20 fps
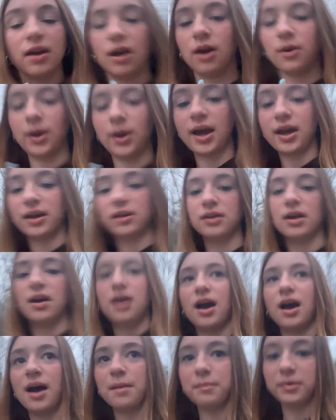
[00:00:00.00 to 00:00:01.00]
Okay,
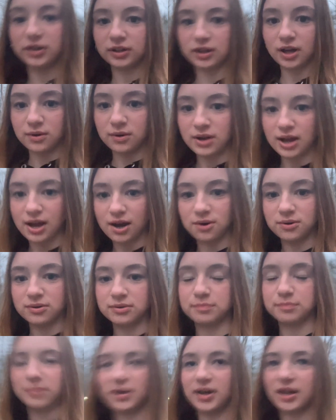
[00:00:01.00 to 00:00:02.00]
I'm gonna go now,
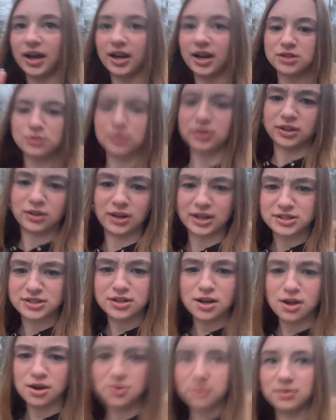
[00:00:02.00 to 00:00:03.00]
but I just wanna let you guys
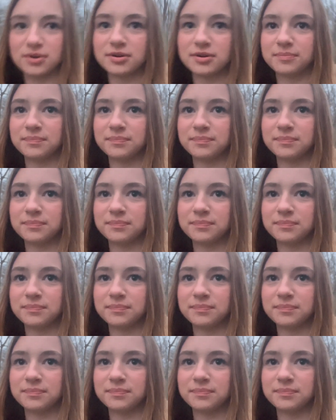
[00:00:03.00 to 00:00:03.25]
know.